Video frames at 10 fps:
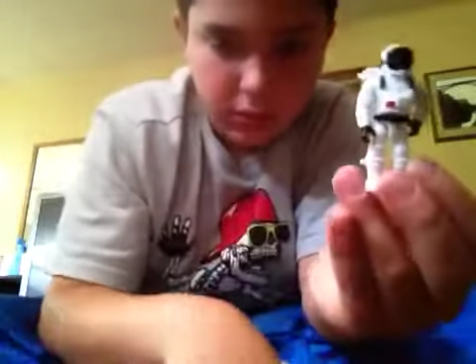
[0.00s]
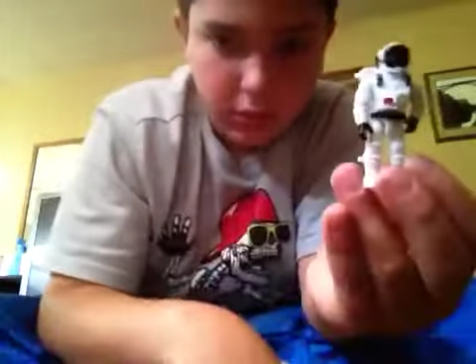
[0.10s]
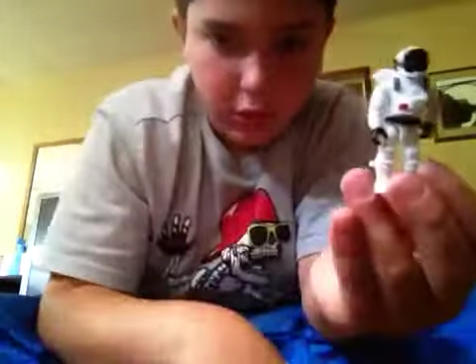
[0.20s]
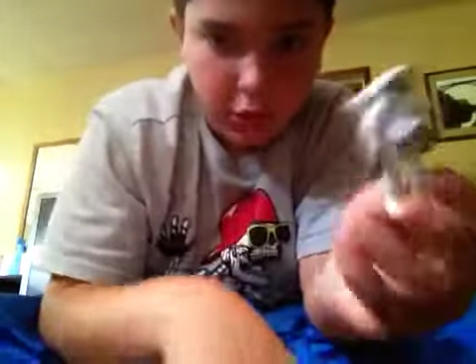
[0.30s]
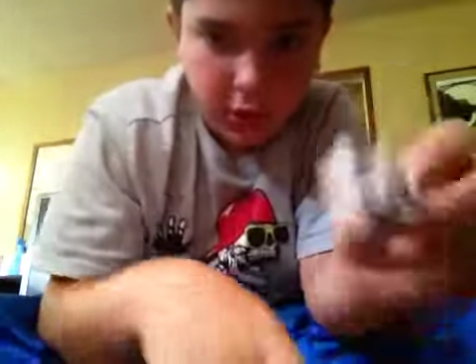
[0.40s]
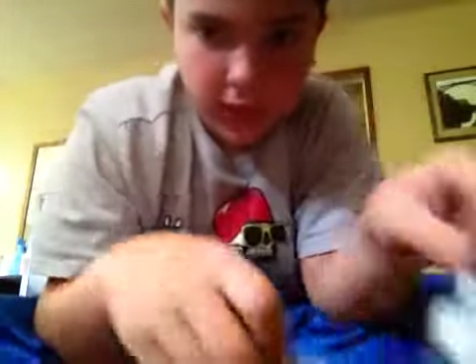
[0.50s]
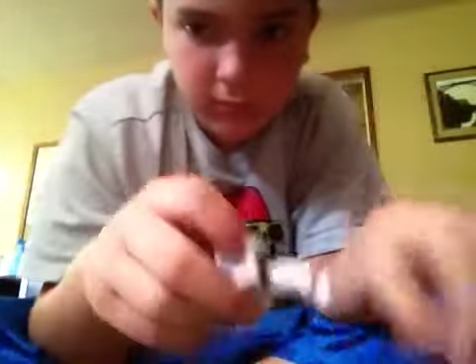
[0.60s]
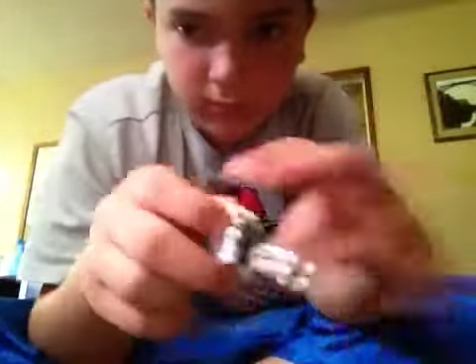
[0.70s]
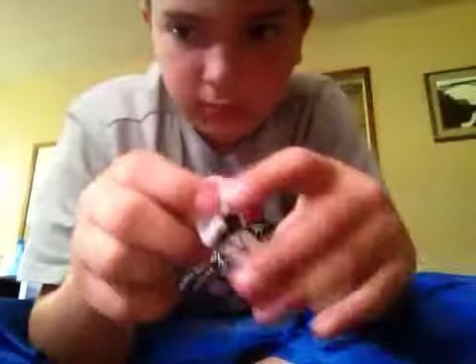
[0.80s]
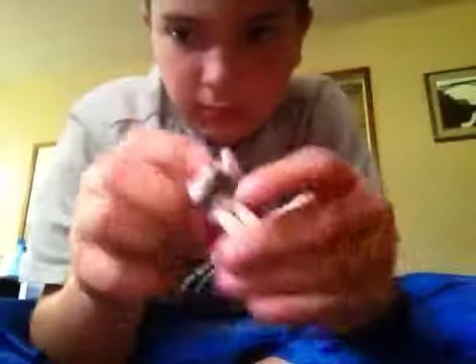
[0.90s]

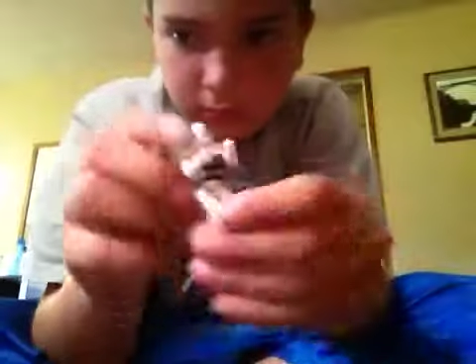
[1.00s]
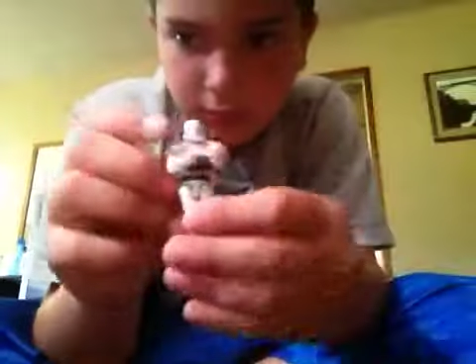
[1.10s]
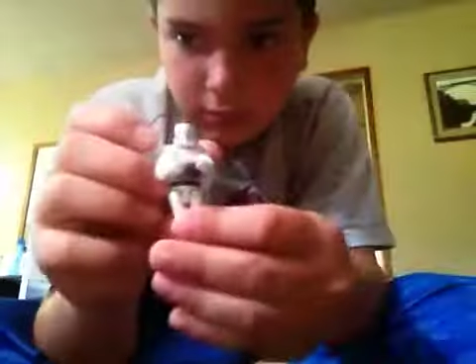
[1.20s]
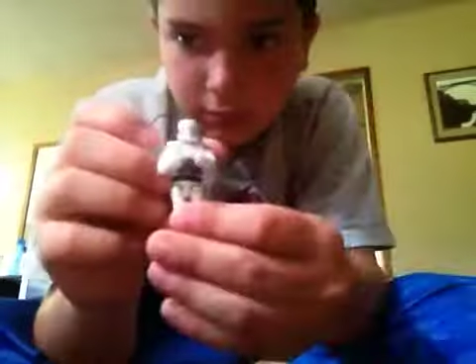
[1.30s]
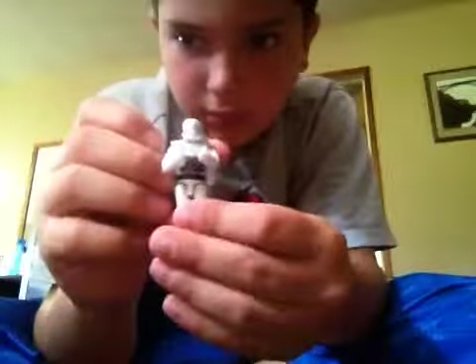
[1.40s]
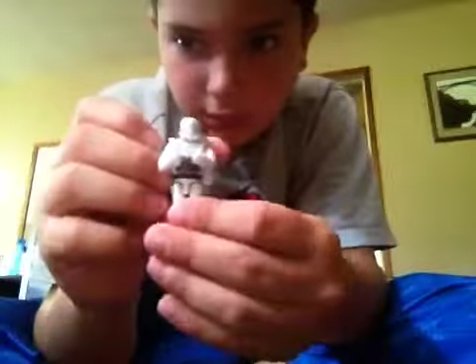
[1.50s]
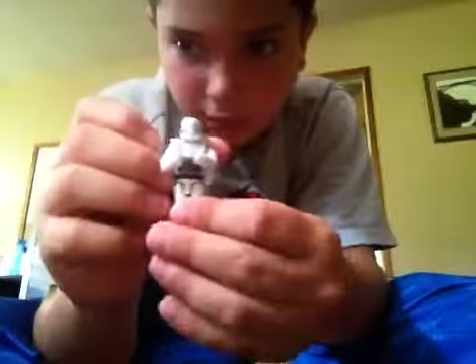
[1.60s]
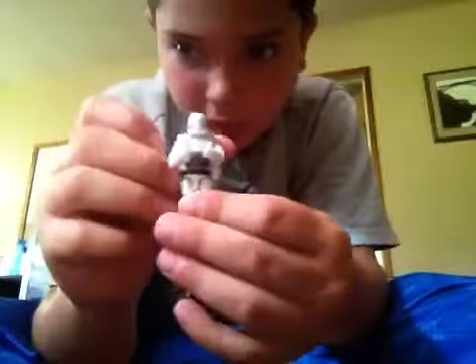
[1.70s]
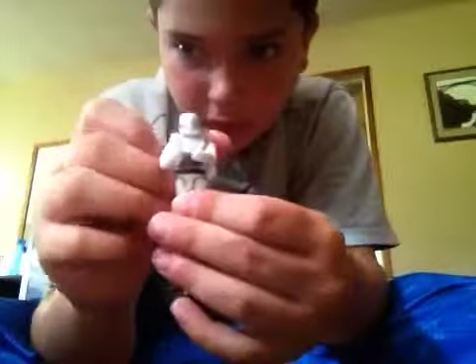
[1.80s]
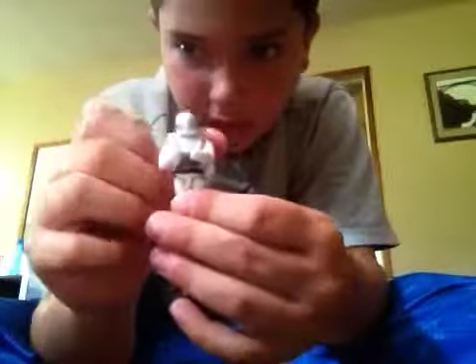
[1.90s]
Logan, the
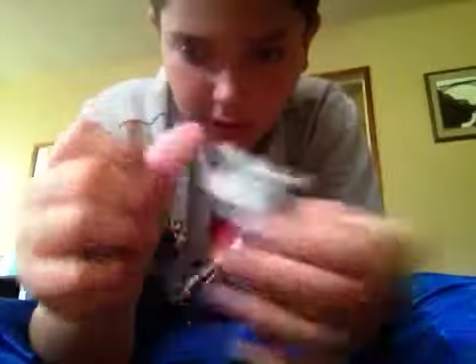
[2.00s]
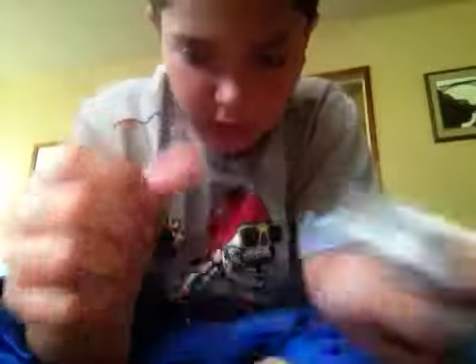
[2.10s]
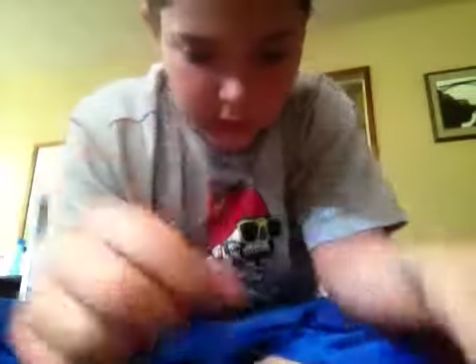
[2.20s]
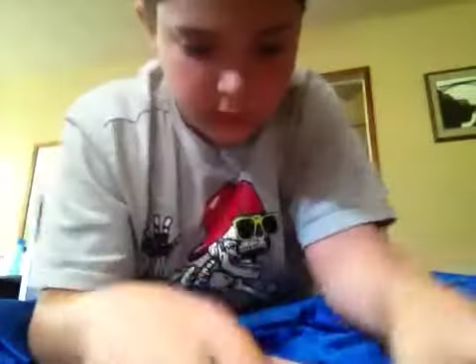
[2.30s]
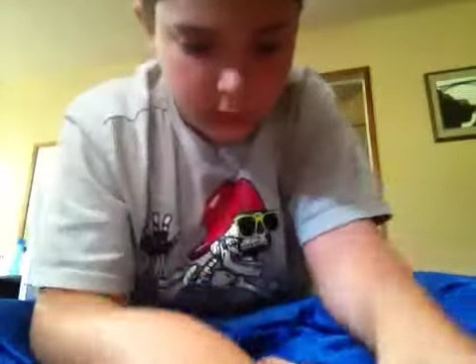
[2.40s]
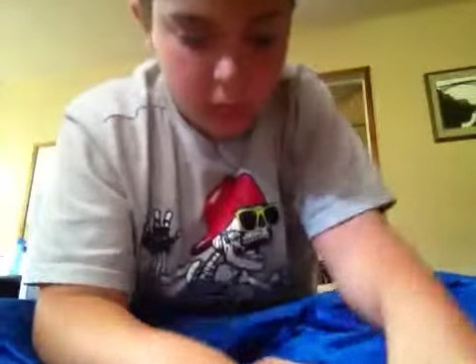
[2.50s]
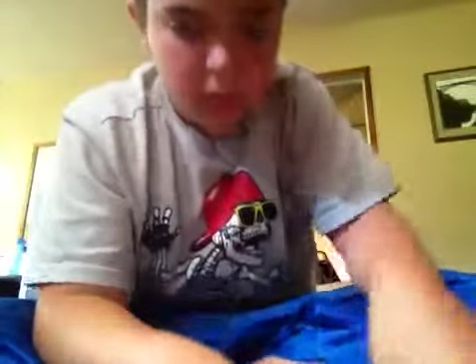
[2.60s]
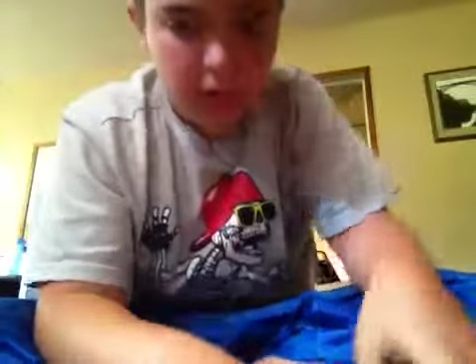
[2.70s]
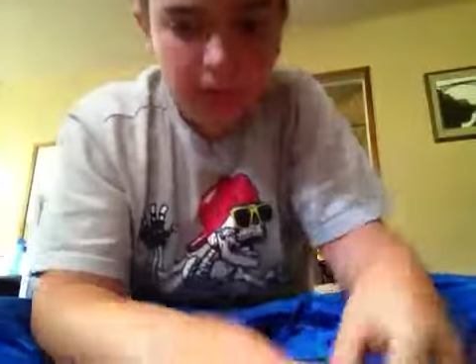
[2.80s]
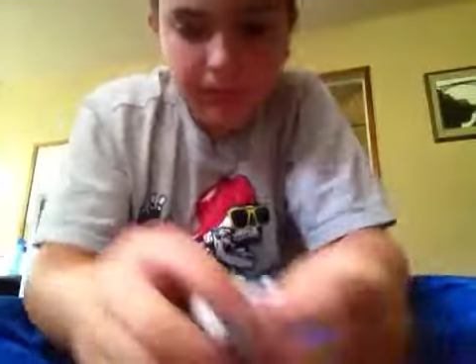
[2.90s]
girl that you gotta go
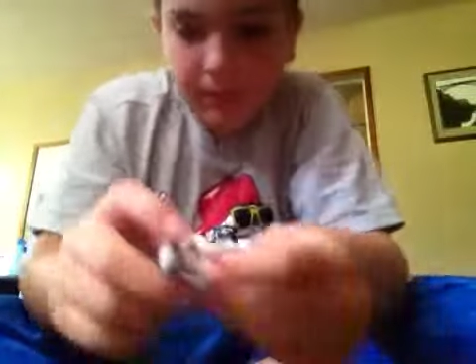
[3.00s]
up,